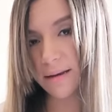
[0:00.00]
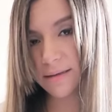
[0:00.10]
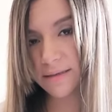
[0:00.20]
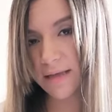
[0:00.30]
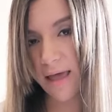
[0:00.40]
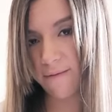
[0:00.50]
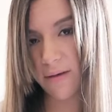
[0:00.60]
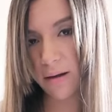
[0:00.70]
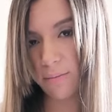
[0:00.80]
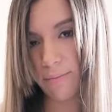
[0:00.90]

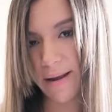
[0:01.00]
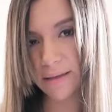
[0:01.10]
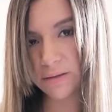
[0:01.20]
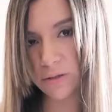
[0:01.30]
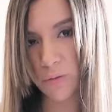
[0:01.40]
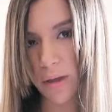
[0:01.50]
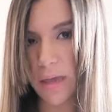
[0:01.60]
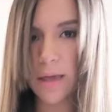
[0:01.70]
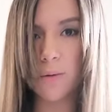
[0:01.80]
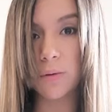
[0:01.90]
7 plus 3
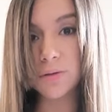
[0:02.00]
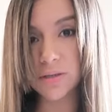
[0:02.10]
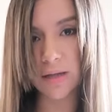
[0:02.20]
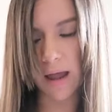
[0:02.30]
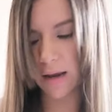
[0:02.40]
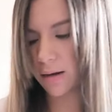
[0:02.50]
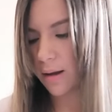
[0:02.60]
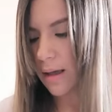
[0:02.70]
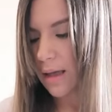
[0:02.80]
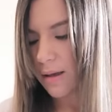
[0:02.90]
equals 10
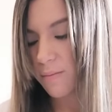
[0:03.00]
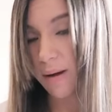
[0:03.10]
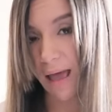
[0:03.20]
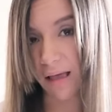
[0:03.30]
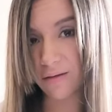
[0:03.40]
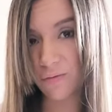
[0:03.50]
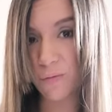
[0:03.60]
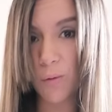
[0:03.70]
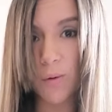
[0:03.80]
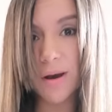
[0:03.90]
plus
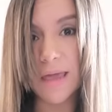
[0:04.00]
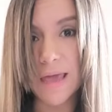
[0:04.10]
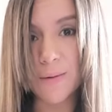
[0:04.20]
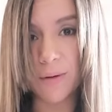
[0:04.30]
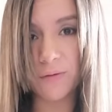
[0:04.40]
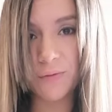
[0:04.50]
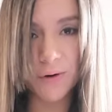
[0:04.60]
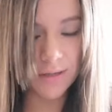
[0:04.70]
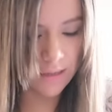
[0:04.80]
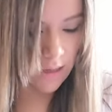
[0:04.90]
4 equals
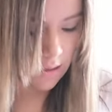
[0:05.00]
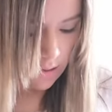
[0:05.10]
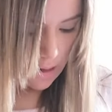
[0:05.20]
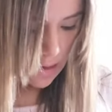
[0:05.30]
14.